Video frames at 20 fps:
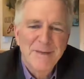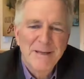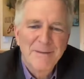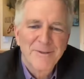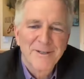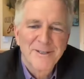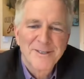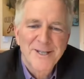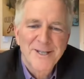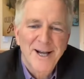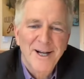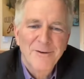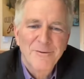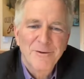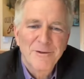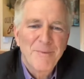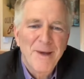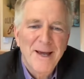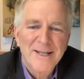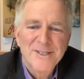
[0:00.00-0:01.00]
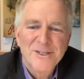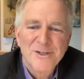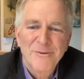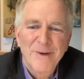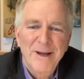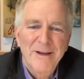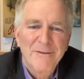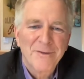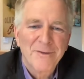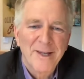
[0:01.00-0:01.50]
be able to talk with Pastor
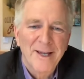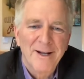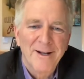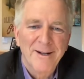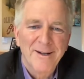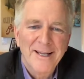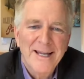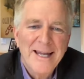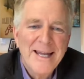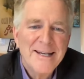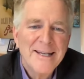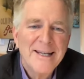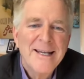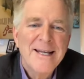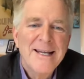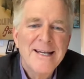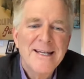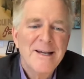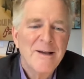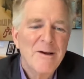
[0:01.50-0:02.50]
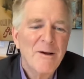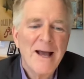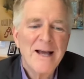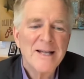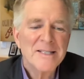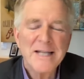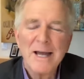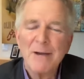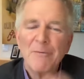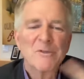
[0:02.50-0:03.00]
Rafael. And
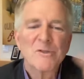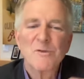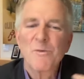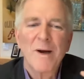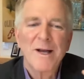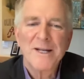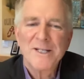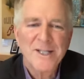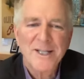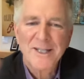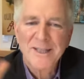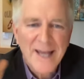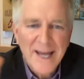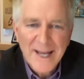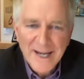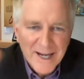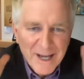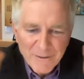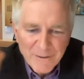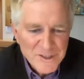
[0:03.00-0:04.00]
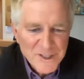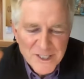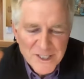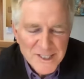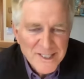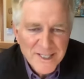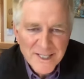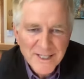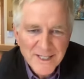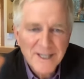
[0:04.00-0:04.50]
as I was watching that, I was
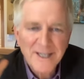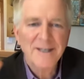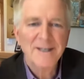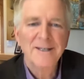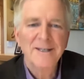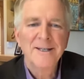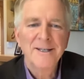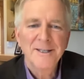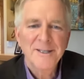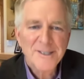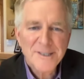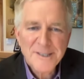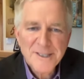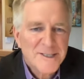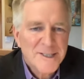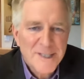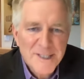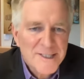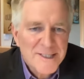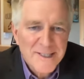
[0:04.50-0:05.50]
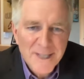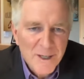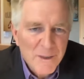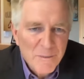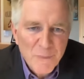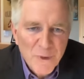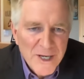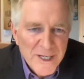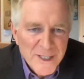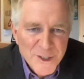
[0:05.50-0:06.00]
just thinking, this is a
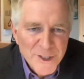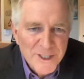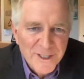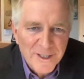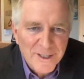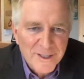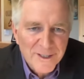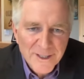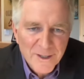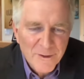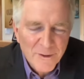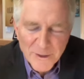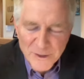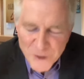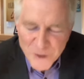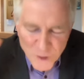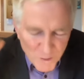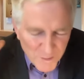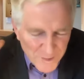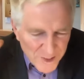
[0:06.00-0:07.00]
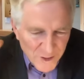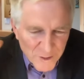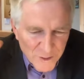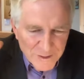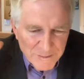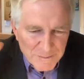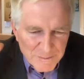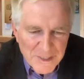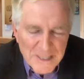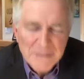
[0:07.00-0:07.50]
celebration. There are so many
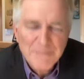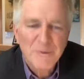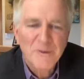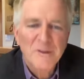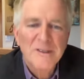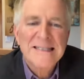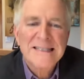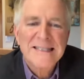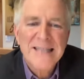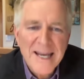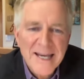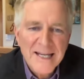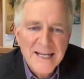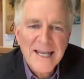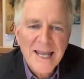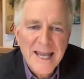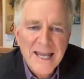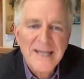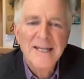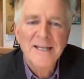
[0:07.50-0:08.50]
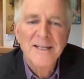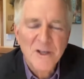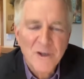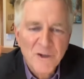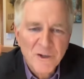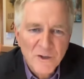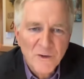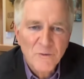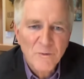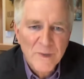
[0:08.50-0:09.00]
good people dedicating their
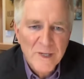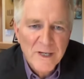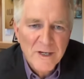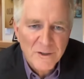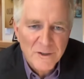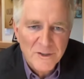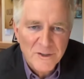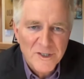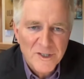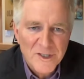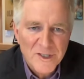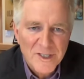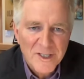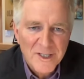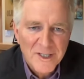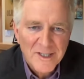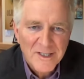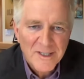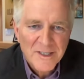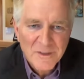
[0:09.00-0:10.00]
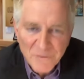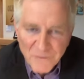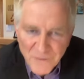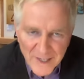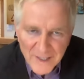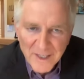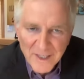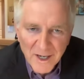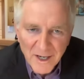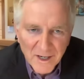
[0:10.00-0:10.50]
careers to
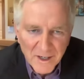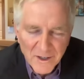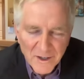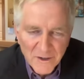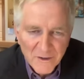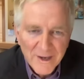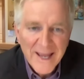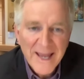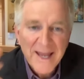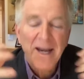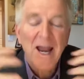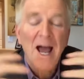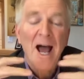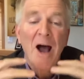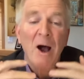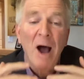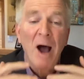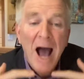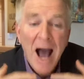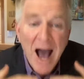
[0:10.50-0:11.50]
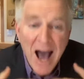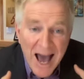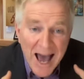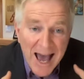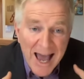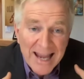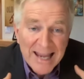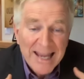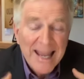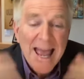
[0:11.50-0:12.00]
fighting hunger. And
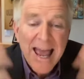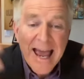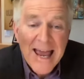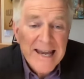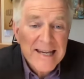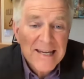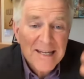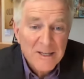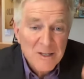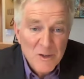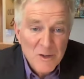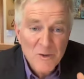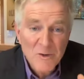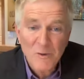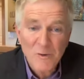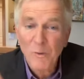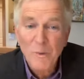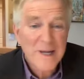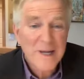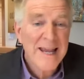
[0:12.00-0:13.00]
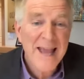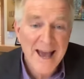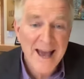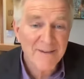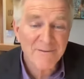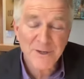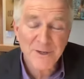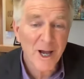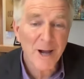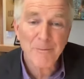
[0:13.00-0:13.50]
I and you, we
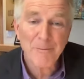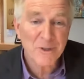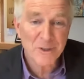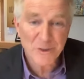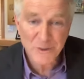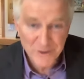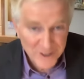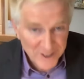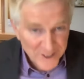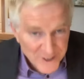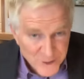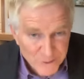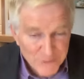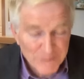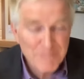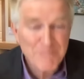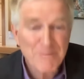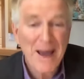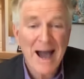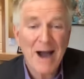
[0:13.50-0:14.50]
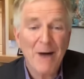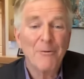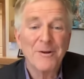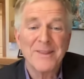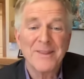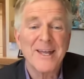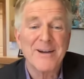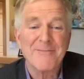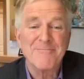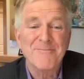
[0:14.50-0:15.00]
have an opportunity to empower
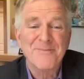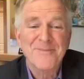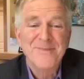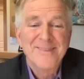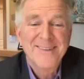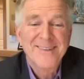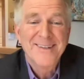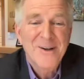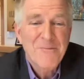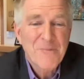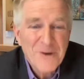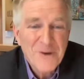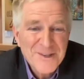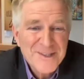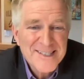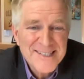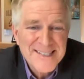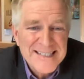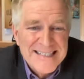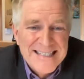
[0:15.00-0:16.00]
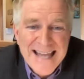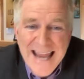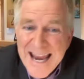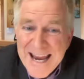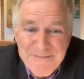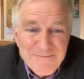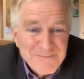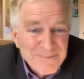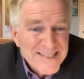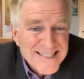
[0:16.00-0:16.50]
them. We're on the
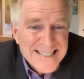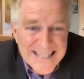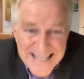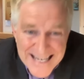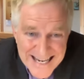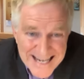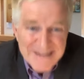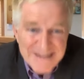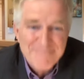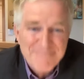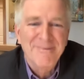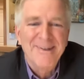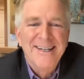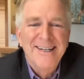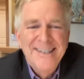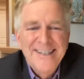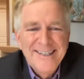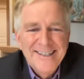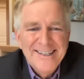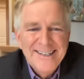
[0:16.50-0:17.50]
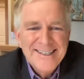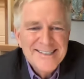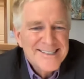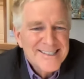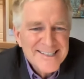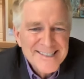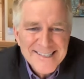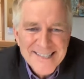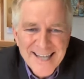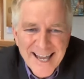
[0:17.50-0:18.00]
same team. It's
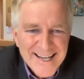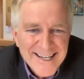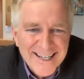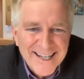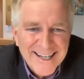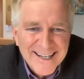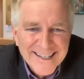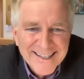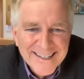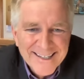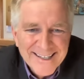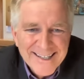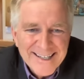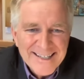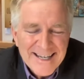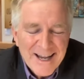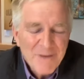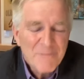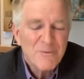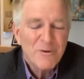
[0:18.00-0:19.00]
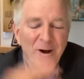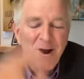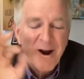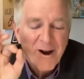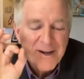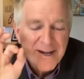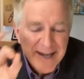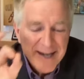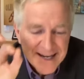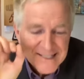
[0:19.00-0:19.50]
exciting. Now, for our
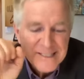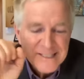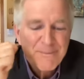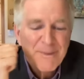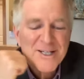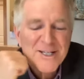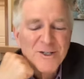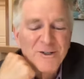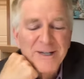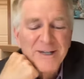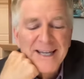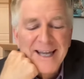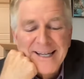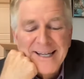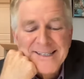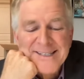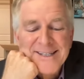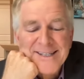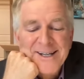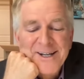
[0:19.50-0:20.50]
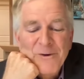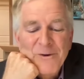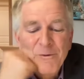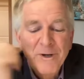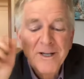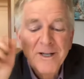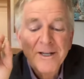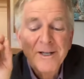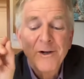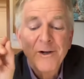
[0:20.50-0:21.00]
next special guest, we're
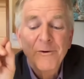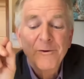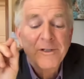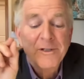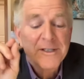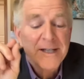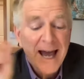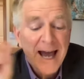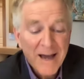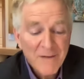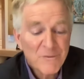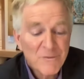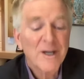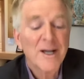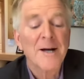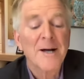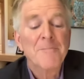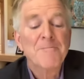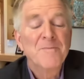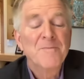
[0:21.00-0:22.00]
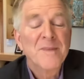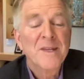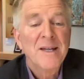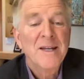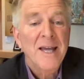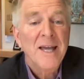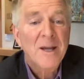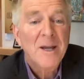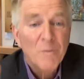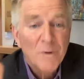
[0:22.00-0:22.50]
going to go to Africa,
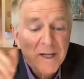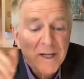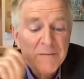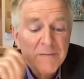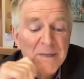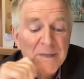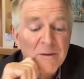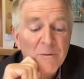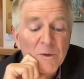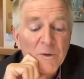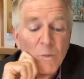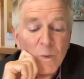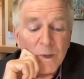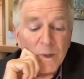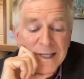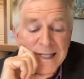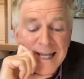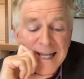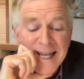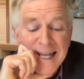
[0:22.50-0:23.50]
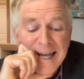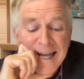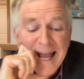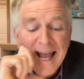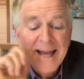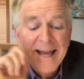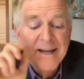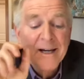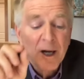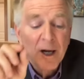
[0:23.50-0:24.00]
and we're going to meet with Willie and
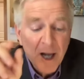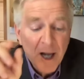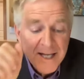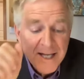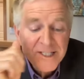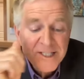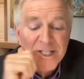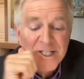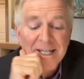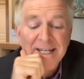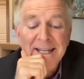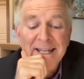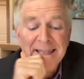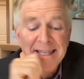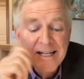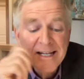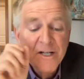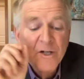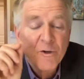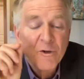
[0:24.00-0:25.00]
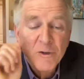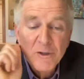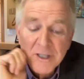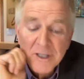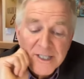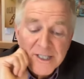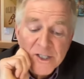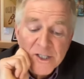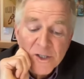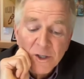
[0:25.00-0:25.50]
Anne Langdji, and they
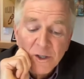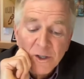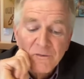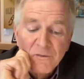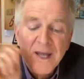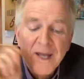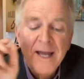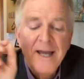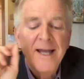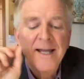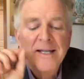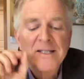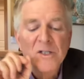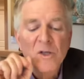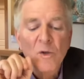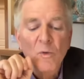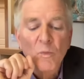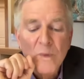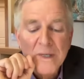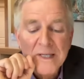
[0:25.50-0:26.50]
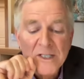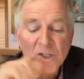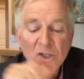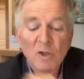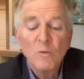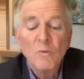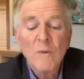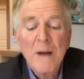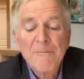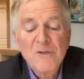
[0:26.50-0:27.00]
currently serve as the
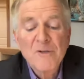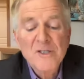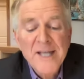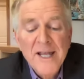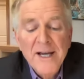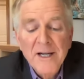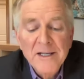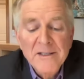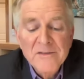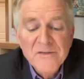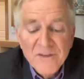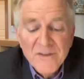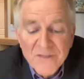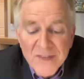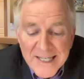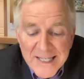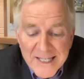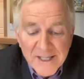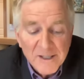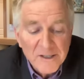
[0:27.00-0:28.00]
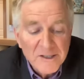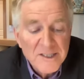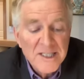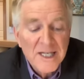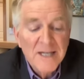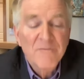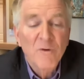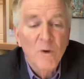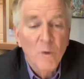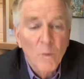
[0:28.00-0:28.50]
regional representatives of the
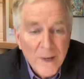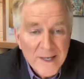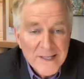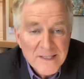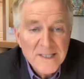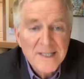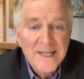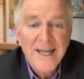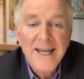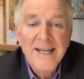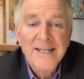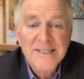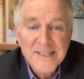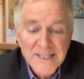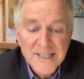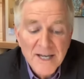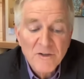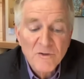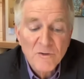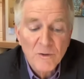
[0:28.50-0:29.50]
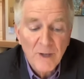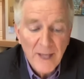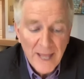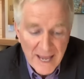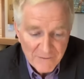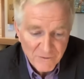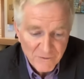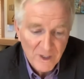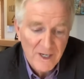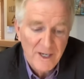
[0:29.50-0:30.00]
ELCA for West and Central
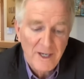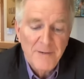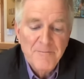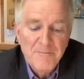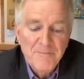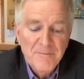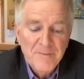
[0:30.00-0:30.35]
Africa.